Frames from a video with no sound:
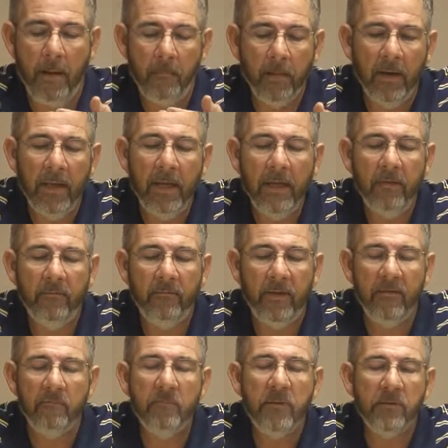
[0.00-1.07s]
I believe
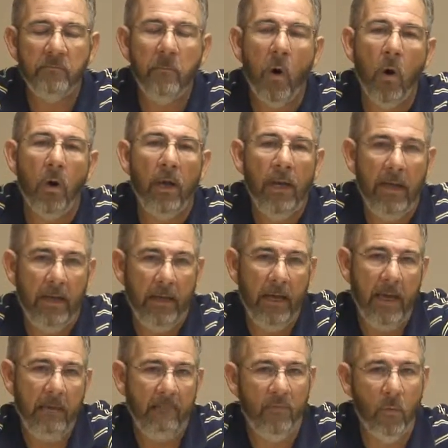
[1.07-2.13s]
that Ms. Barton had
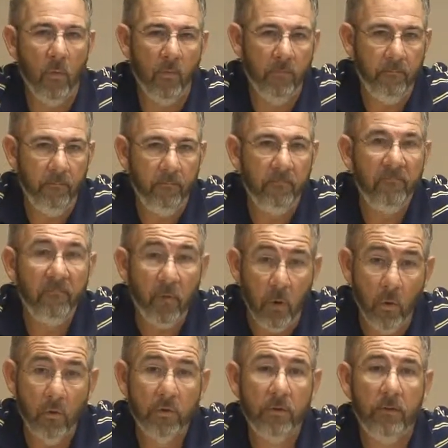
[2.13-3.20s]
came forward
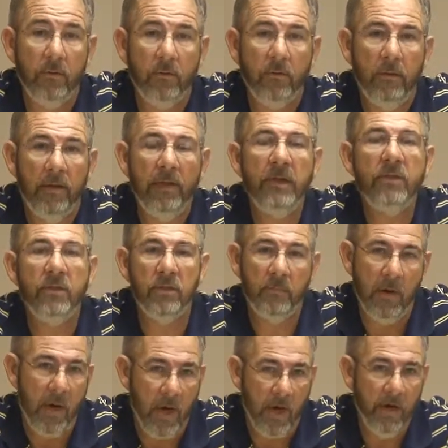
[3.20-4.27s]
first, and this is
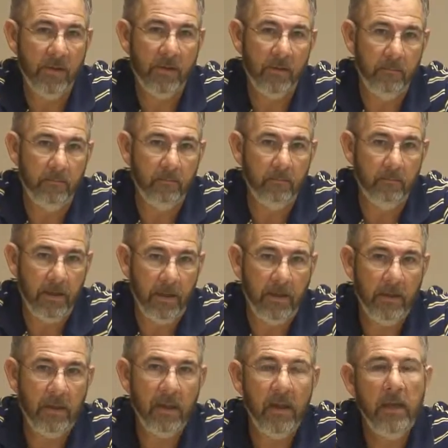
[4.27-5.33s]
my honest
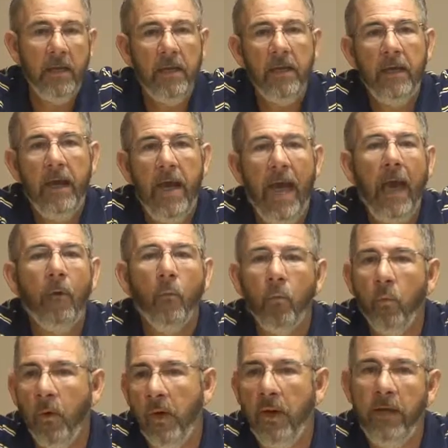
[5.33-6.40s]
opinion. I
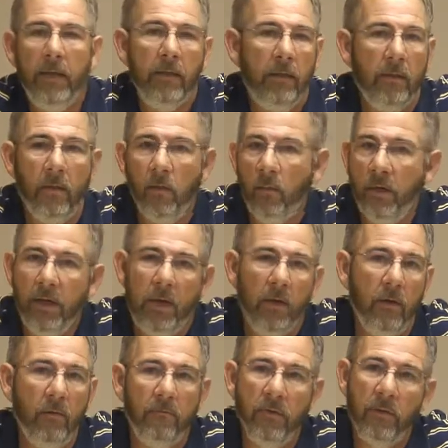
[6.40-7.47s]
really don't care
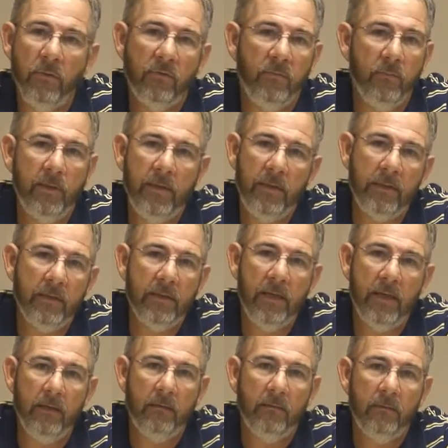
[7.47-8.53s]
who votes for me this
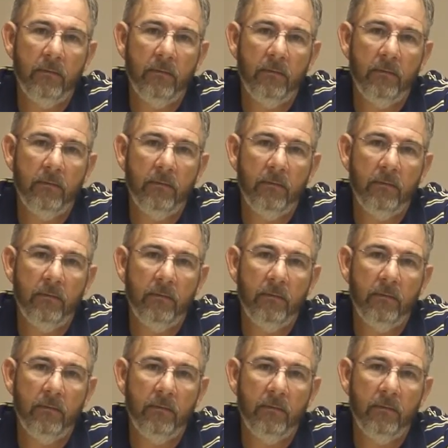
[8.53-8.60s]
time.